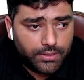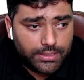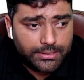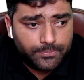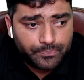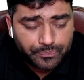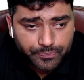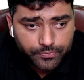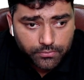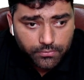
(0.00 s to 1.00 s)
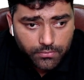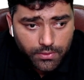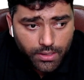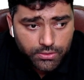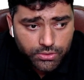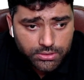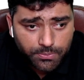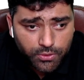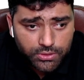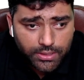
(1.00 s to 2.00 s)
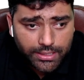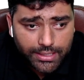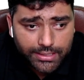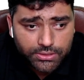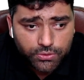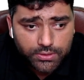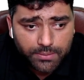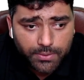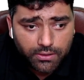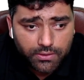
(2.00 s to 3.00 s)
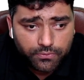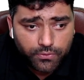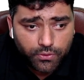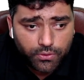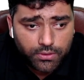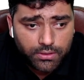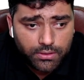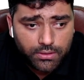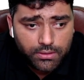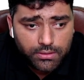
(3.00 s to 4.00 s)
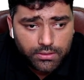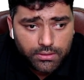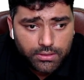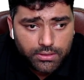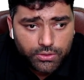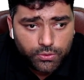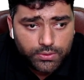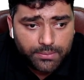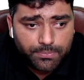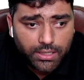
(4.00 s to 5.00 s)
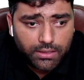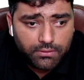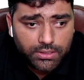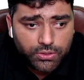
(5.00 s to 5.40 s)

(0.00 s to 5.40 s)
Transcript: right? So suppose you have x to the power 4 to the power